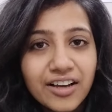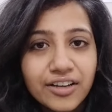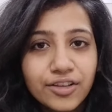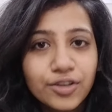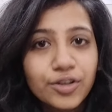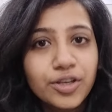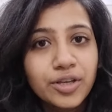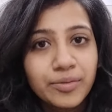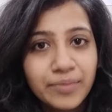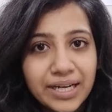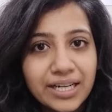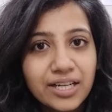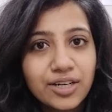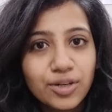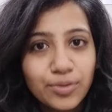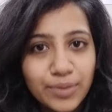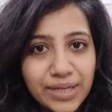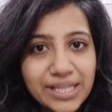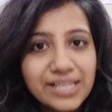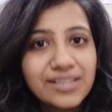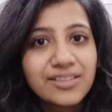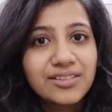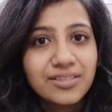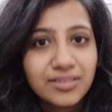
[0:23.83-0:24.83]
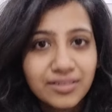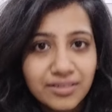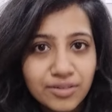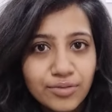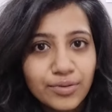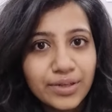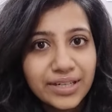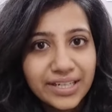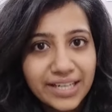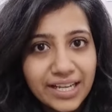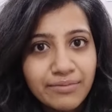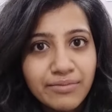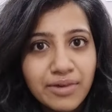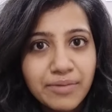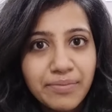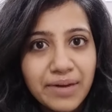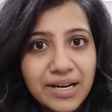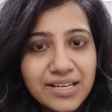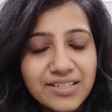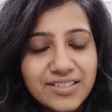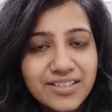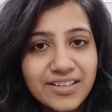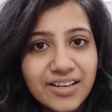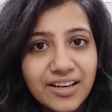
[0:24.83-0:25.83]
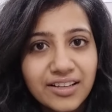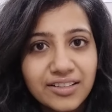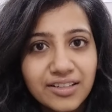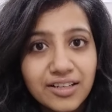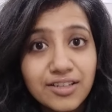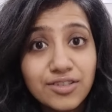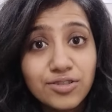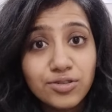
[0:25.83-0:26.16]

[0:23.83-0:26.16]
because my 12th 10 mein pass kiya tha.